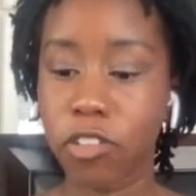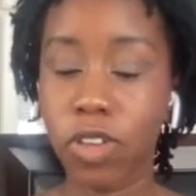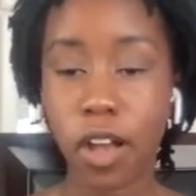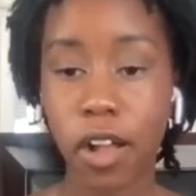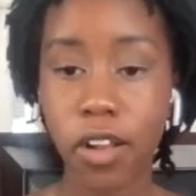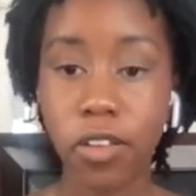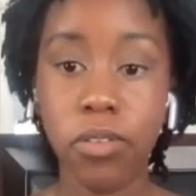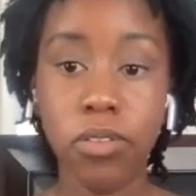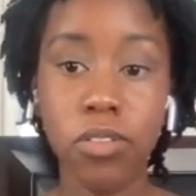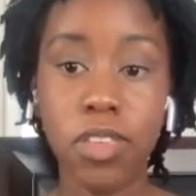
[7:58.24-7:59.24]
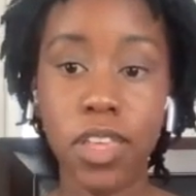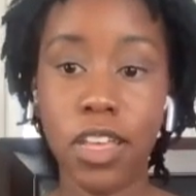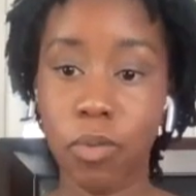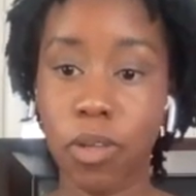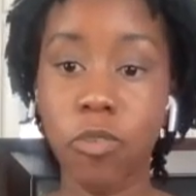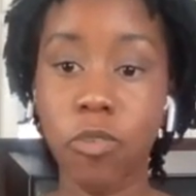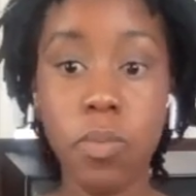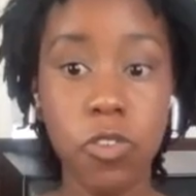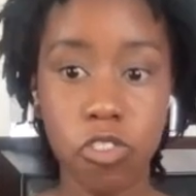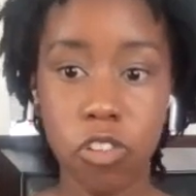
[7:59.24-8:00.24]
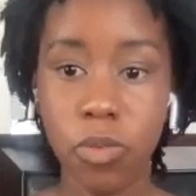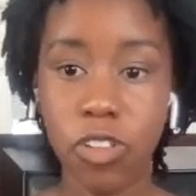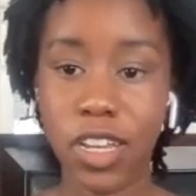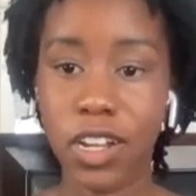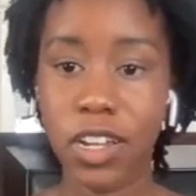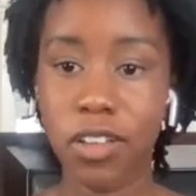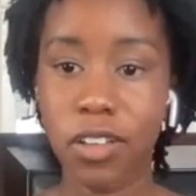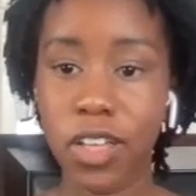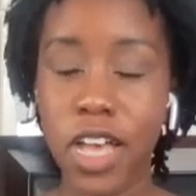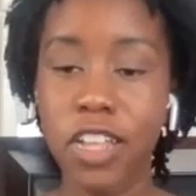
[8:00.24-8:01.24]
create articles as well as promotional material